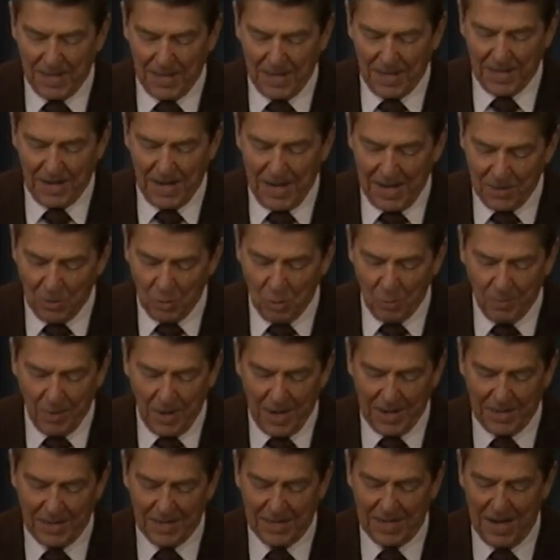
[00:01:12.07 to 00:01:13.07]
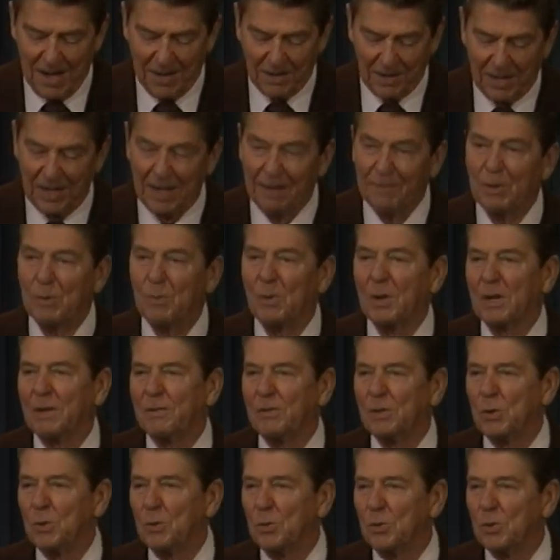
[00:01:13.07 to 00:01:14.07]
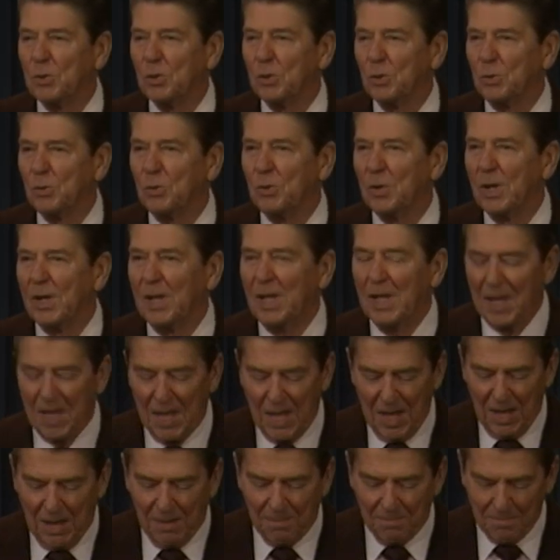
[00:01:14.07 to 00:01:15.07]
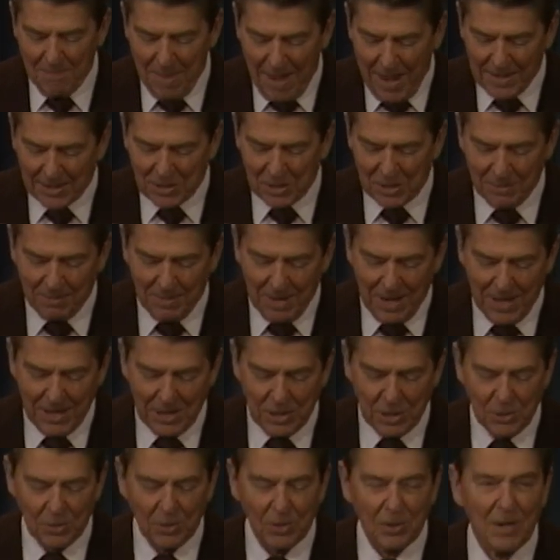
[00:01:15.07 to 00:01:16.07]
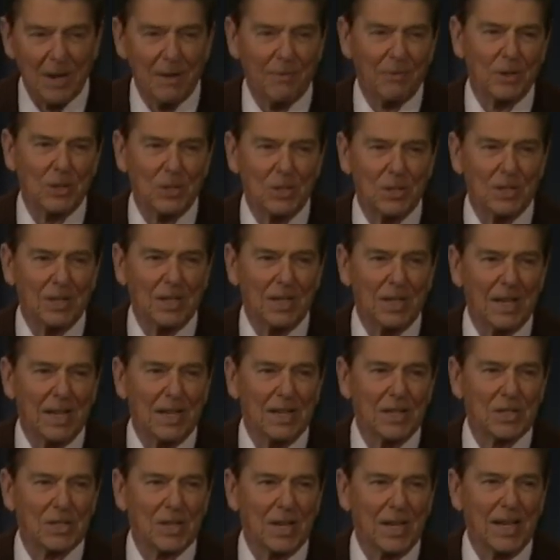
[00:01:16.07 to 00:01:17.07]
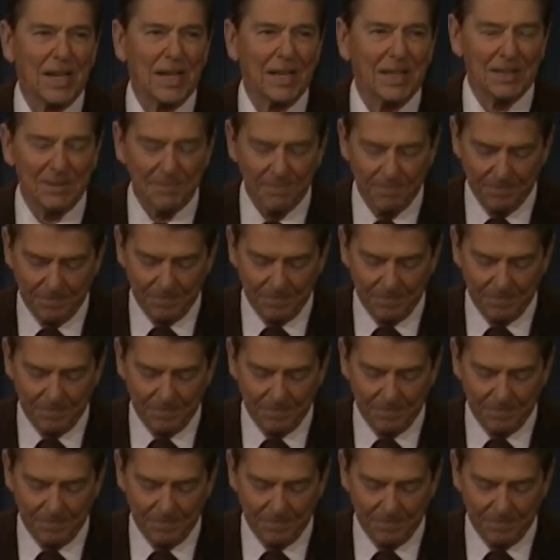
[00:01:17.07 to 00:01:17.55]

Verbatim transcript: and I hope I can count on every one of you to maximize your efforts in the days ahead.